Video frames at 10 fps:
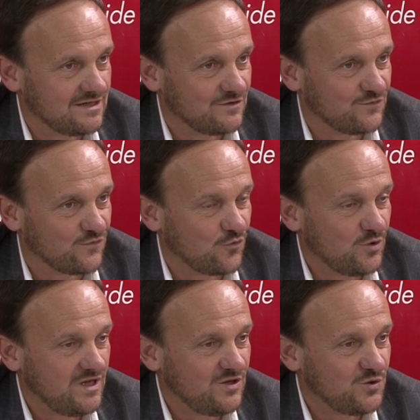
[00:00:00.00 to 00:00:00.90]

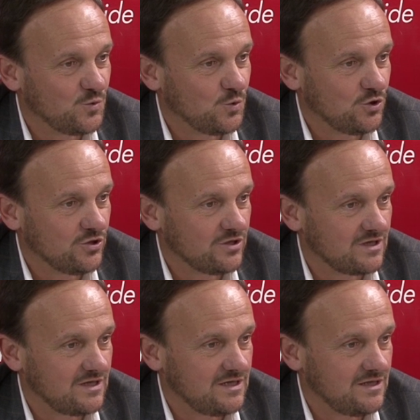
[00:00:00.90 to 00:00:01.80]
free to
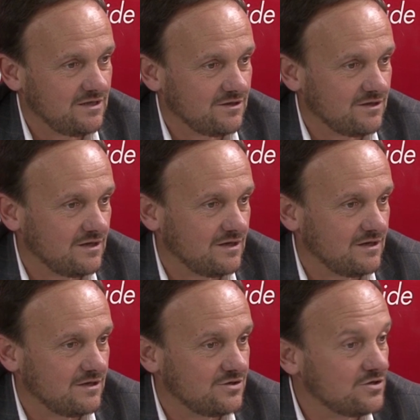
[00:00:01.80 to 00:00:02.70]
work in
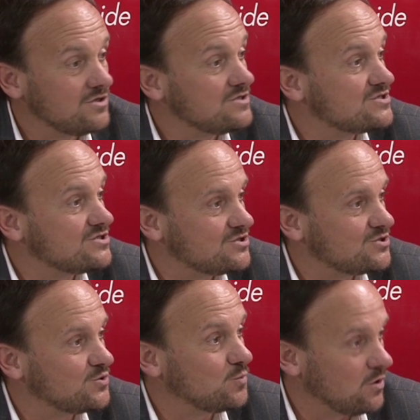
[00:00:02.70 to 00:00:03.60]
an
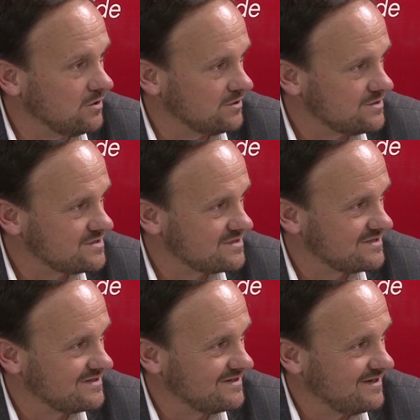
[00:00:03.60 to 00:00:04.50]
uncertain world,
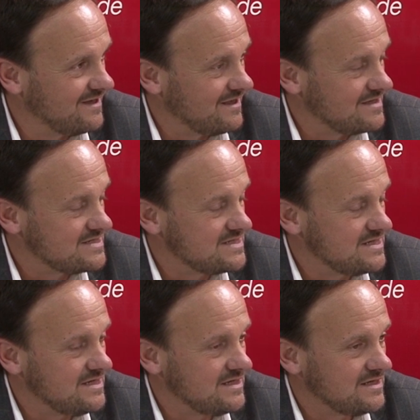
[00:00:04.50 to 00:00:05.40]
mm-hmm.
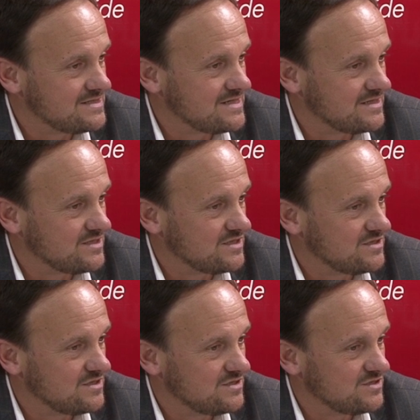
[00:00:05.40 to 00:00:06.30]
seeing
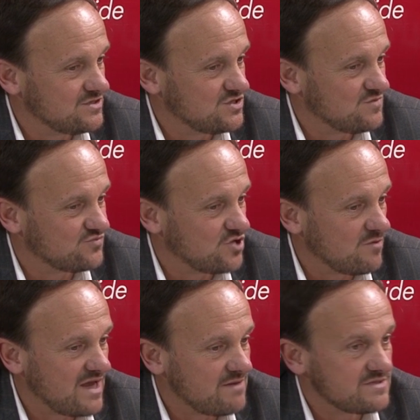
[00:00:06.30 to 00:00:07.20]
the
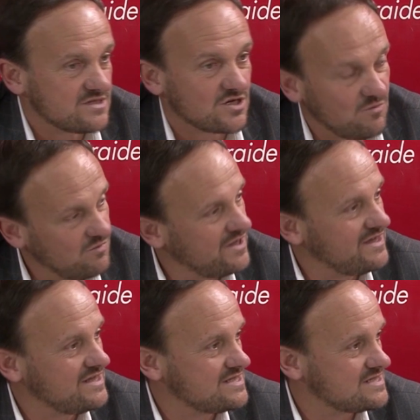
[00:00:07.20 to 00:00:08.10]
problems, the
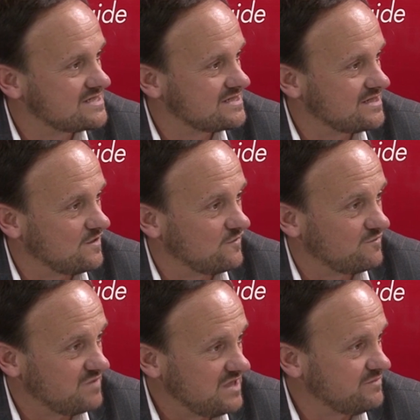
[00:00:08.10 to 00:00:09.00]
complaints of
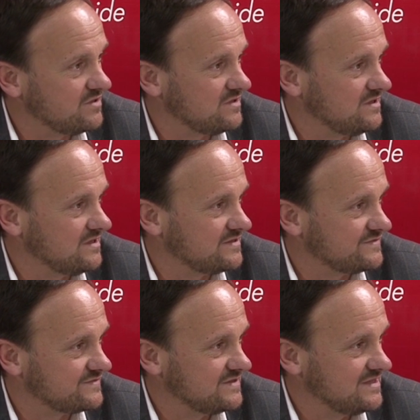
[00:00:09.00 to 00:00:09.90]
people,
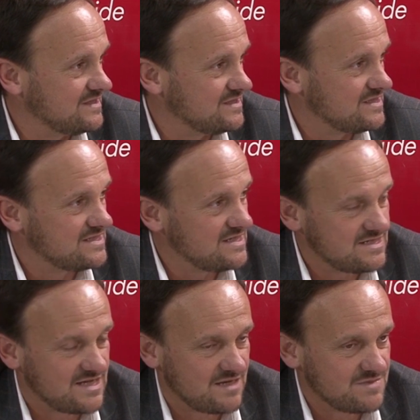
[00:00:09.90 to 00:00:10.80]
of the
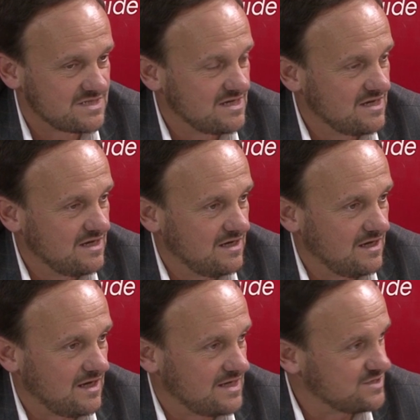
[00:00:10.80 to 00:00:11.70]
systems
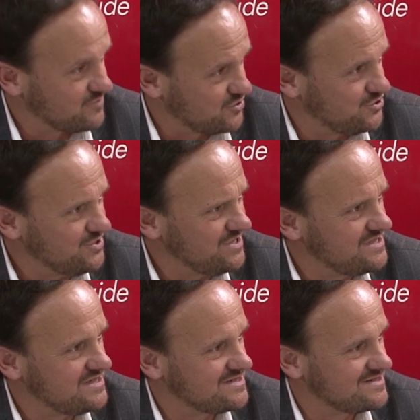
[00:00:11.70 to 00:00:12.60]
as
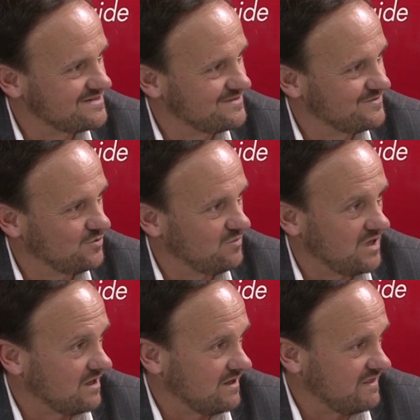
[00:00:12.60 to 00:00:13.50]
opportunities to
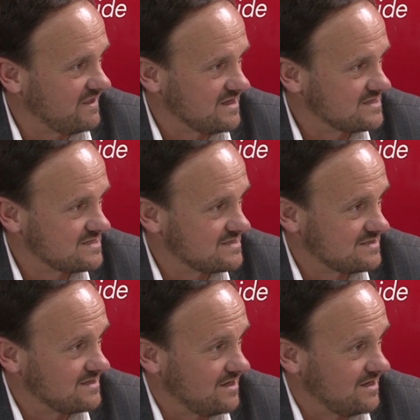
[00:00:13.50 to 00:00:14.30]
make things